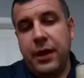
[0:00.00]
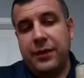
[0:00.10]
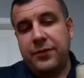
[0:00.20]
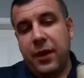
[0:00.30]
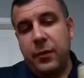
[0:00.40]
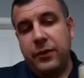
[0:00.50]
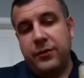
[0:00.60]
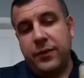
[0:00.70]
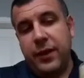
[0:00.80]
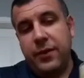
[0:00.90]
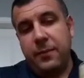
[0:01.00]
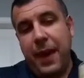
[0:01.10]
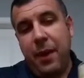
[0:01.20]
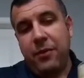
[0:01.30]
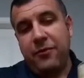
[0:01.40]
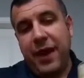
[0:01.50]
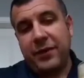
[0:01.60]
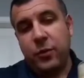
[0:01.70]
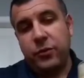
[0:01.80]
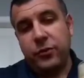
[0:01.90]
Last time we said that power
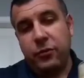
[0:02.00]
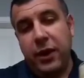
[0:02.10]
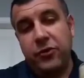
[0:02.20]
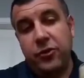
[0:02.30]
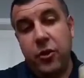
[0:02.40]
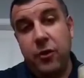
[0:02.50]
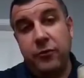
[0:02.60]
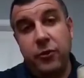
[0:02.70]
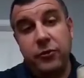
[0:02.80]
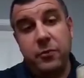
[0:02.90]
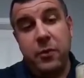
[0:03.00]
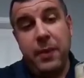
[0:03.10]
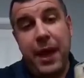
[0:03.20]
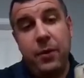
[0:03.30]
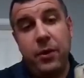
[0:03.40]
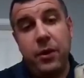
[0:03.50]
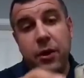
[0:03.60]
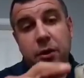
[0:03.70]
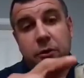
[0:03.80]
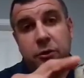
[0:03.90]
factor was a ratio of usable
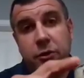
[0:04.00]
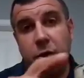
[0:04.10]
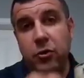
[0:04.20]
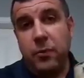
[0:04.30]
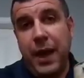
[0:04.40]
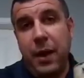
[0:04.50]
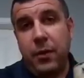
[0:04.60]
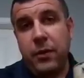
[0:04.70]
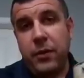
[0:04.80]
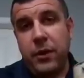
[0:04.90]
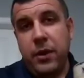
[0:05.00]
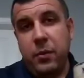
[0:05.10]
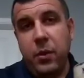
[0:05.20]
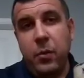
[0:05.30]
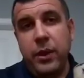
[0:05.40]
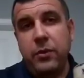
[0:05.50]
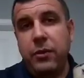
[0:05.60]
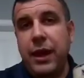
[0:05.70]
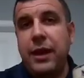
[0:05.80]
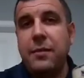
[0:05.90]
power to total power. And when we
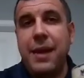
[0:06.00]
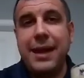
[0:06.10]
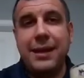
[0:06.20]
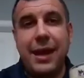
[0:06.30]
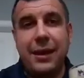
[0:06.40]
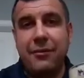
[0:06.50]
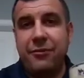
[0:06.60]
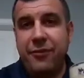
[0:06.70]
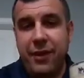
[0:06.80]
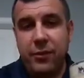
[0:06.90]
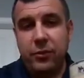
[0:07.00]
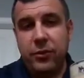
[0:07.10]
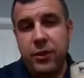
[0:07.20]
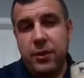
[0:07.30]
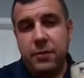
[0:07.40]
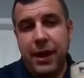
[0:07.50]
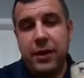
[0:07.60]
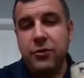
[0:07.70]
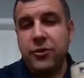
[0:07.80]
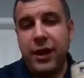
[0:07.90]
create a magnetic field
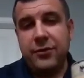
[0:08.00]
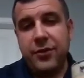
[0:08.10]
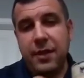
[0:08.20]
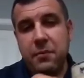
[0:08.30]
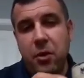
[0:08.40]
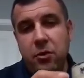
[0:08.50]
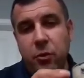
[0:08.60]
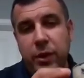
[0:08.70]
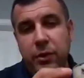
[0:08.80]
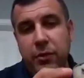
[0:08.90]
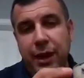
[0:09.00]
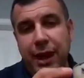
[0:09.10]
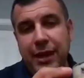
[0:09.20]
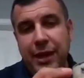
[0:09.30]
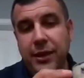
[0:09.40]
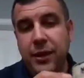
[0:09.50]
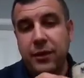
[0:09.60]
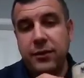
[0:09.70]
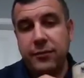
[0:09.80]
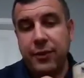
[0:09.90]
by energizing that motor, we create
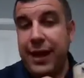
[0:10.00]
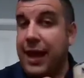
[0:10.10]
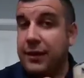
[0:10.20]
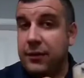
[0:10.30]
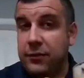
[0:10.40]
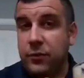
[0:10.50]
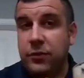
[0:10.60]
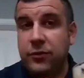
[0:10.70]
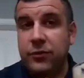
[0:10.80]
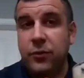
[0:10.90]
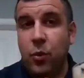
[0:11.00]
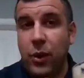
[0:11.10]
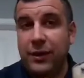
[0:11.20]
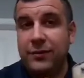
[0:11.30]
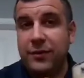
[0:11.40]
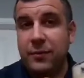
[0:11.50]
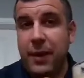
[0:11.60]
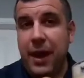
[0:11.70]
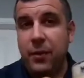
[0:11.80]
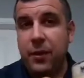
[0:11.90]
inductive reactance, which is
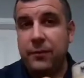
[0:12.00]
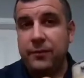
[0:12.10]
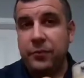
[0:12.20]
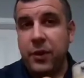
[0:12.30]
wasted power.